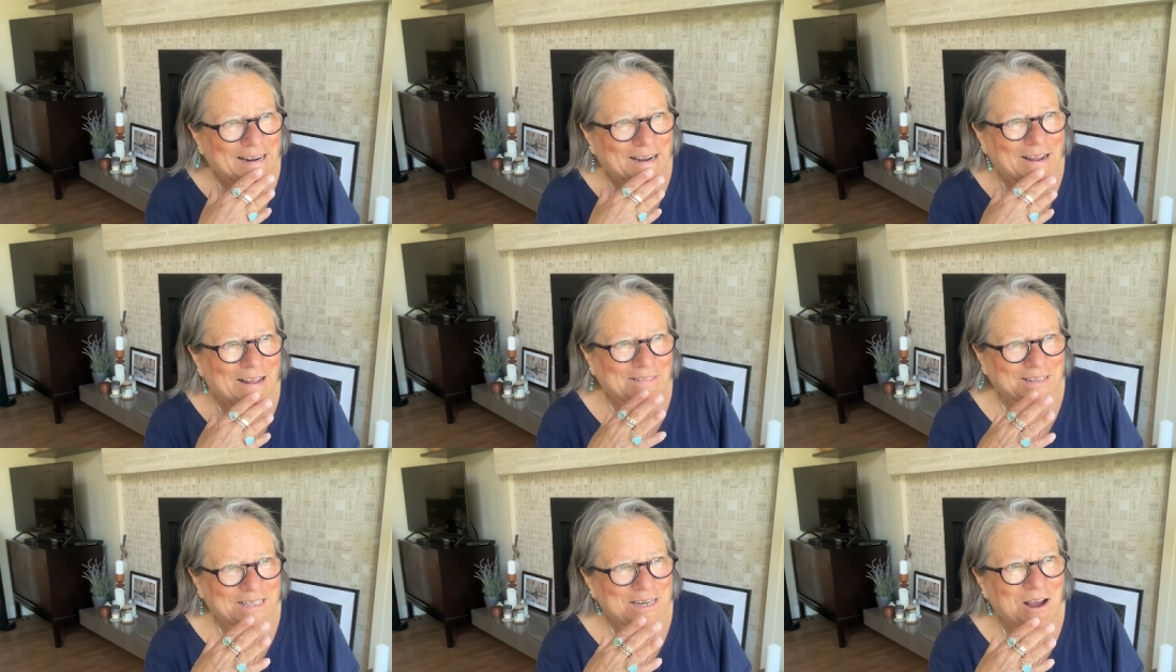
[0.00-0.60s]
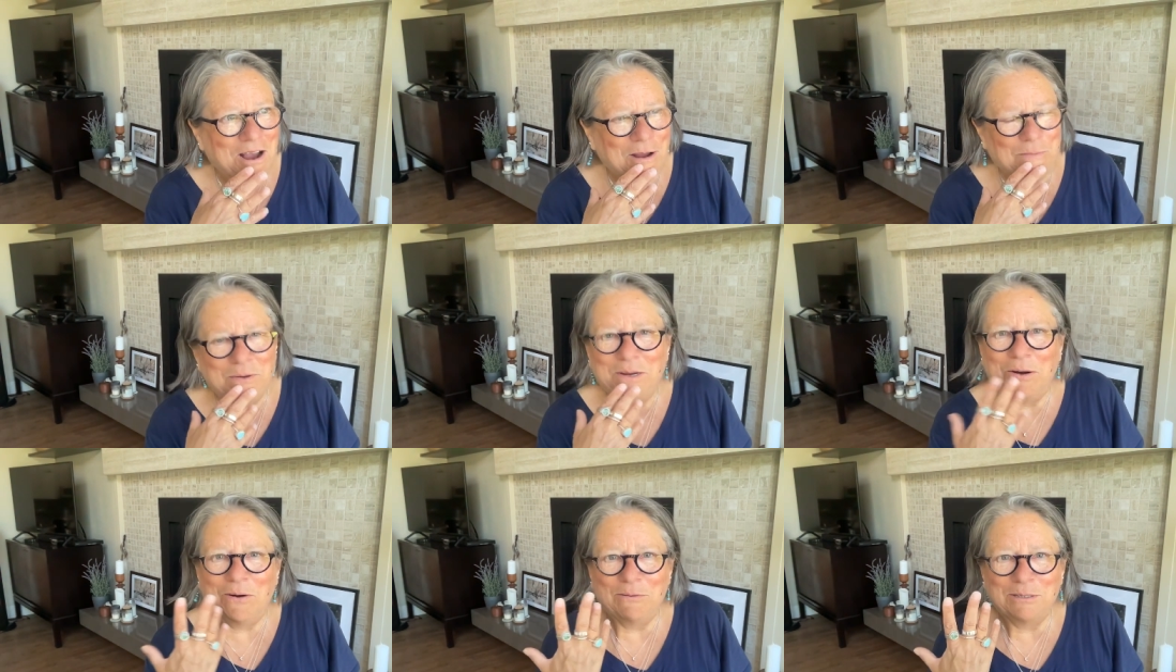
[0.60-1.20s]
at the time,
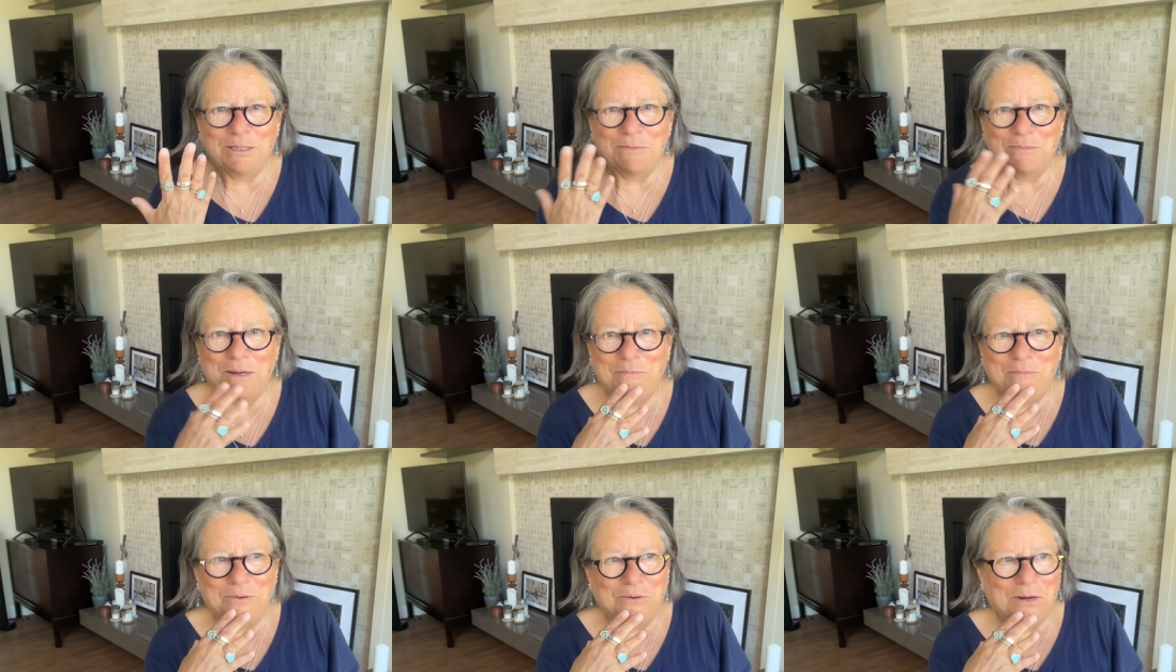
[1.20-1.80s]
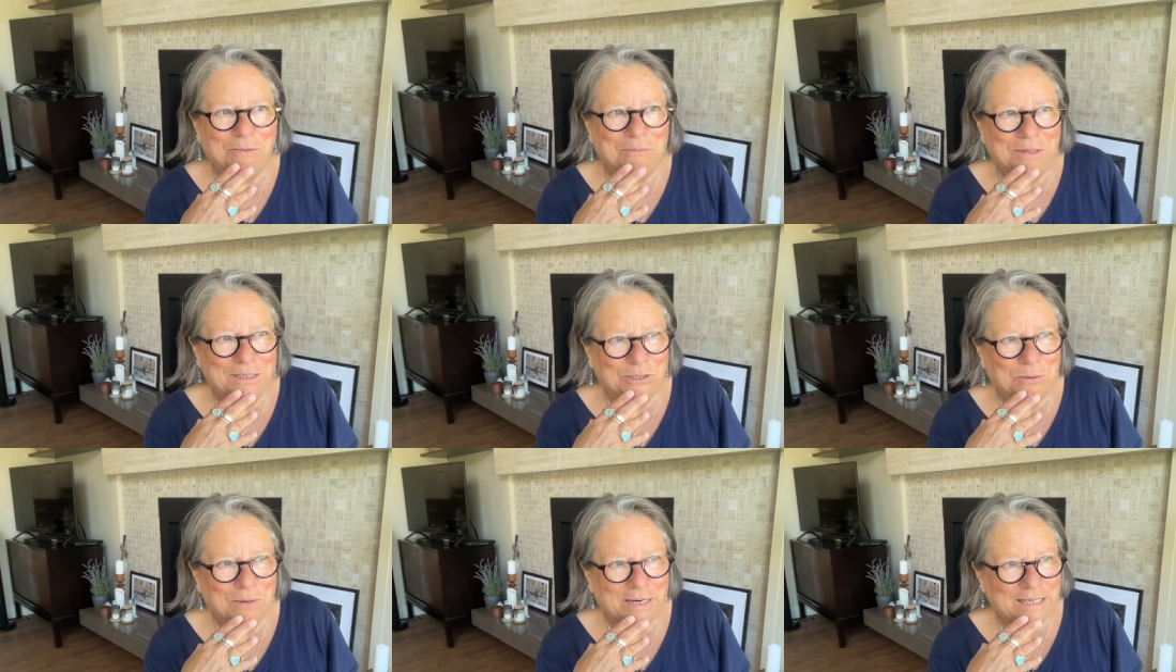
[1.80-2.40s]
you know, I was in my what,
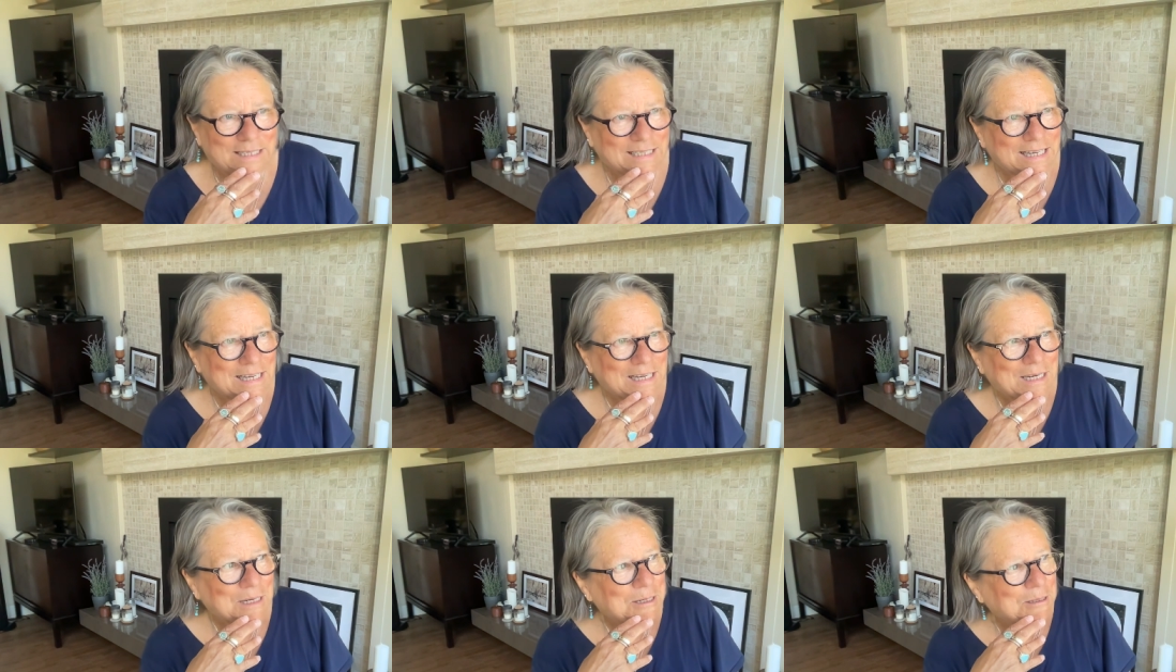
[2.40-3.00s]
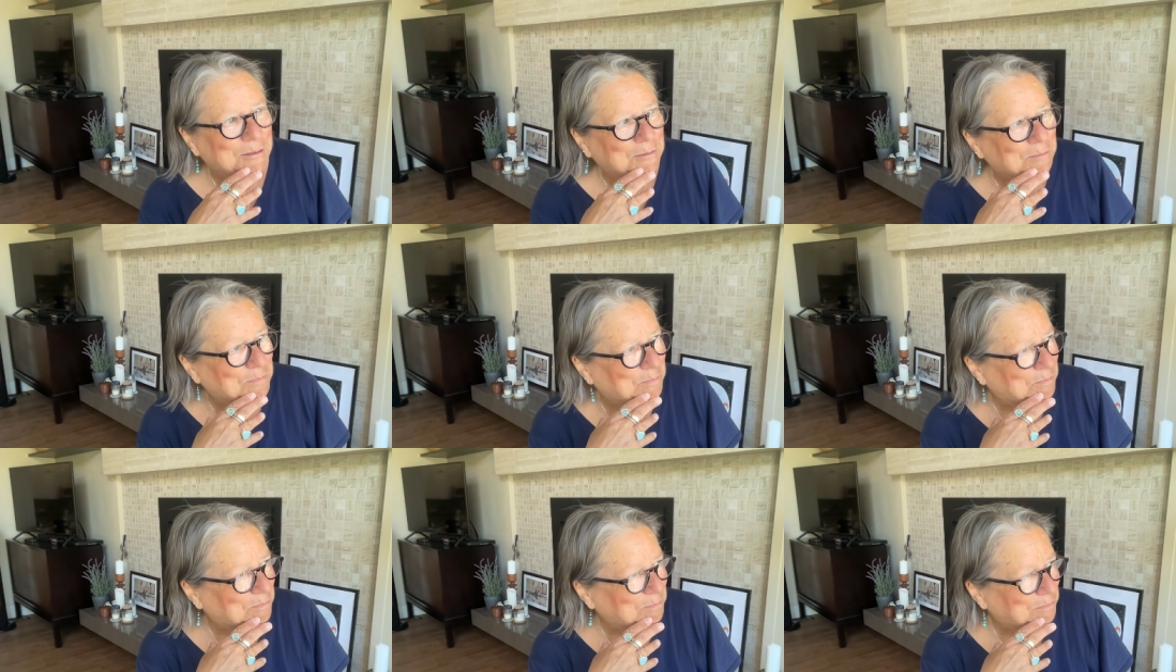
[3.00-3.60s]
mid twenties.
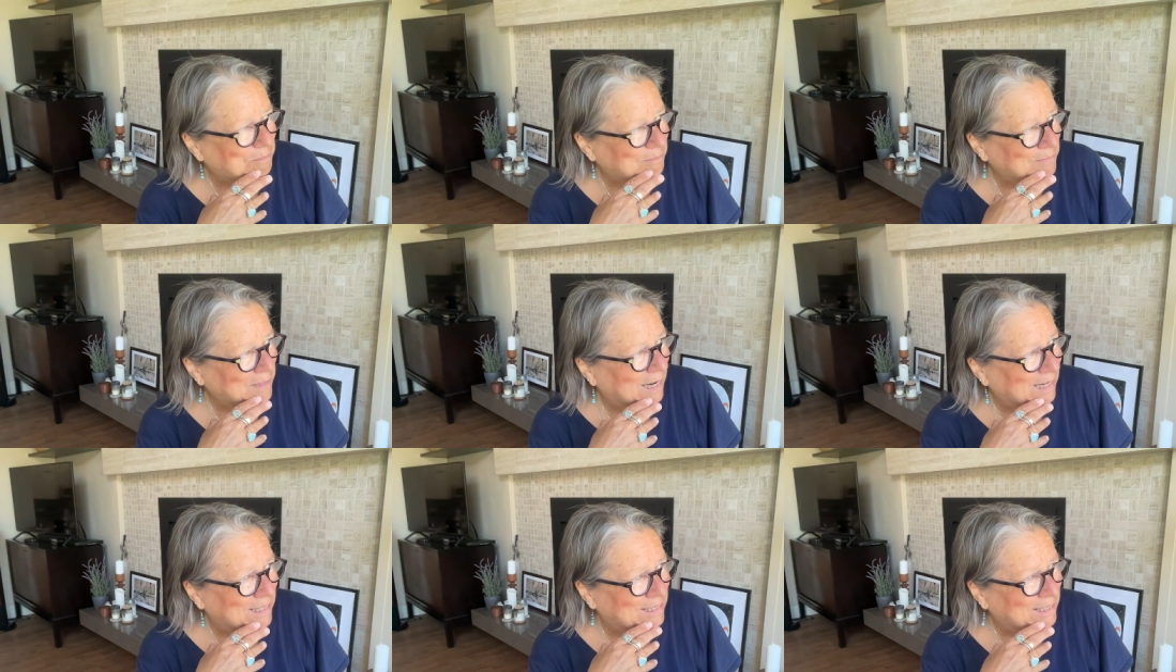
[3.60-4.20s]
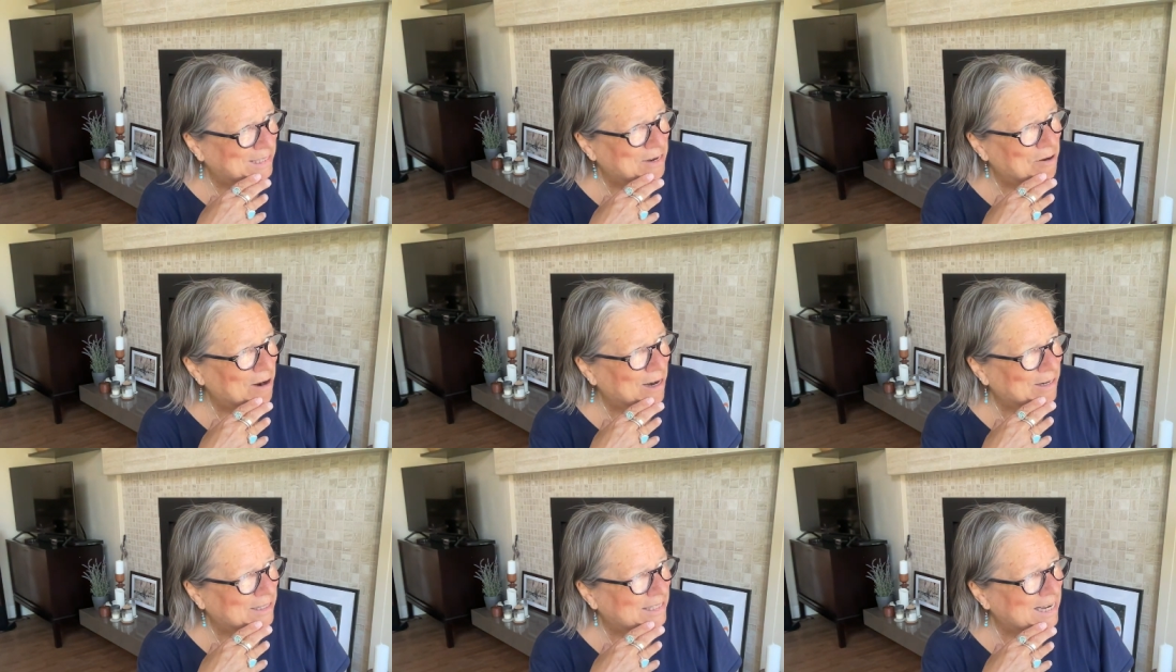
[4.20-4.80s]
I just didn't know
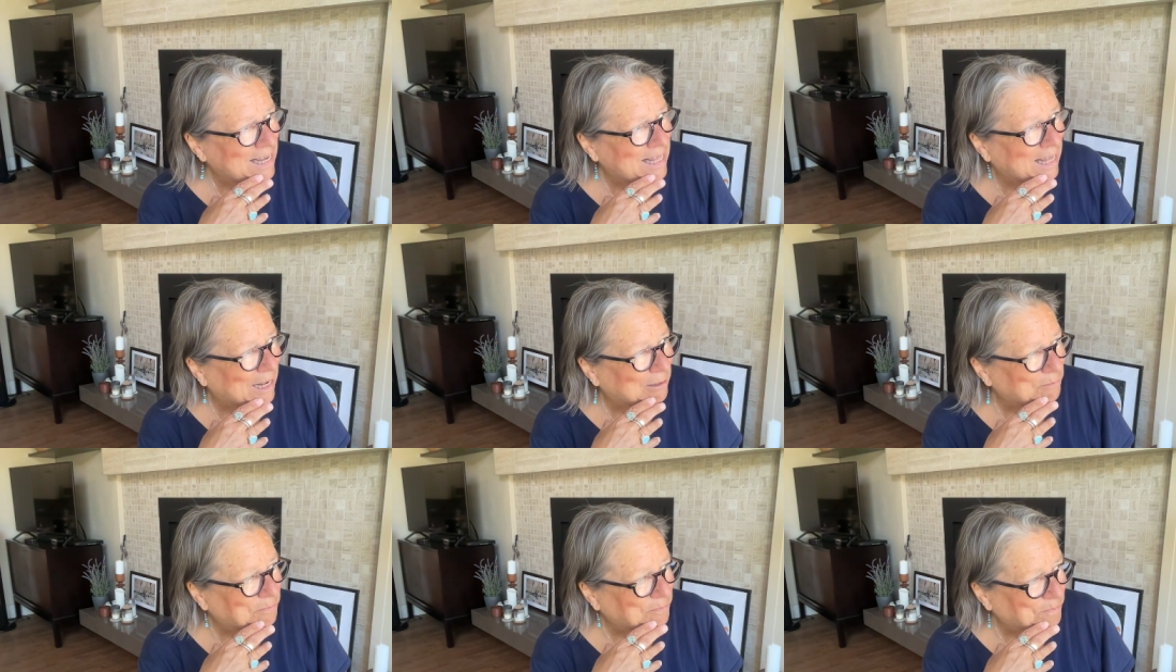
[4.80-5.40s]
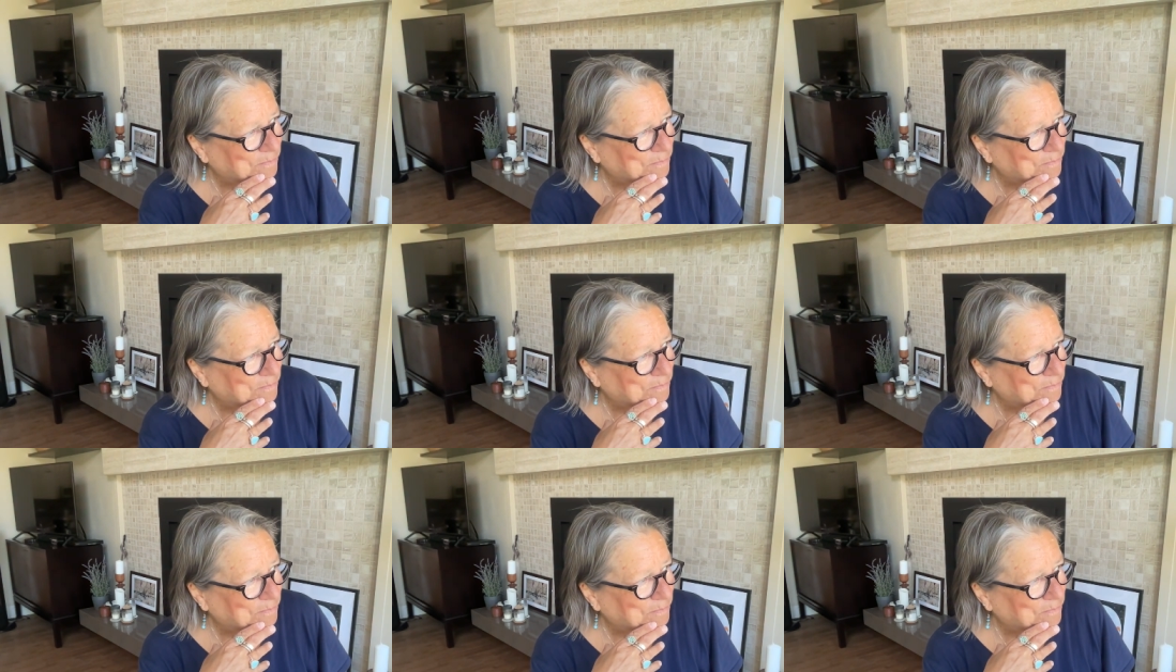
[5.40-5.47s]
how to say that.